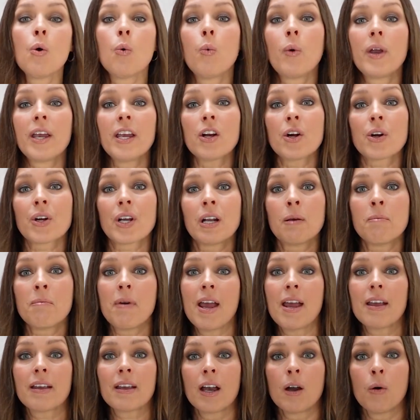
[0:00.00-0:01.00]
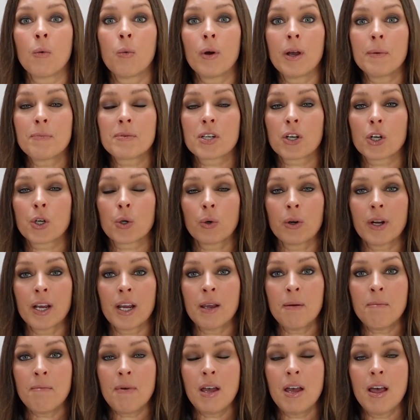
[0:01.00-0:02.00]
We are going to make a whipped
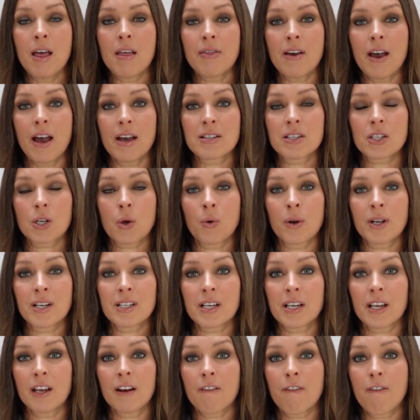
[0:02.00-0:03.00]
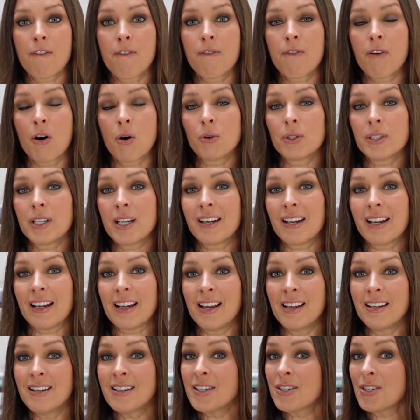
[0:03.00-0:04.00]
cream that's going to get folded
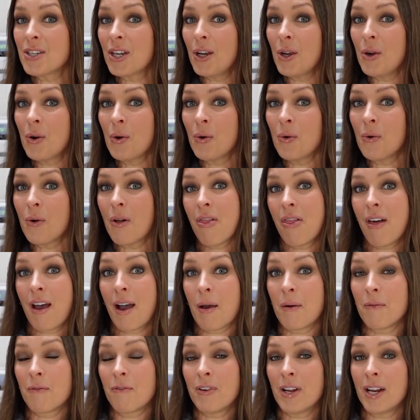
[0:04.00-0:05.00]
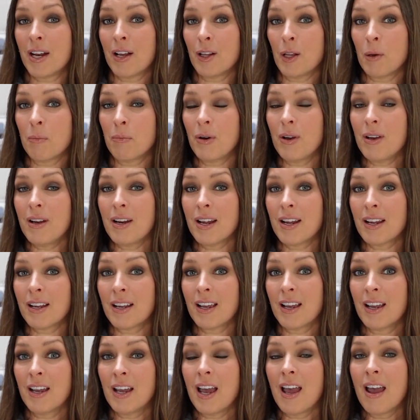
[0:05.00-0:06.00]
into that vanilla
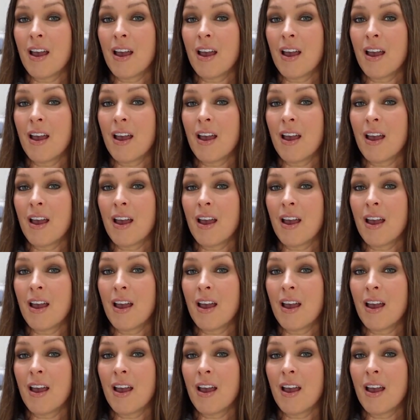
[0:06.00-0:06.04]
pudding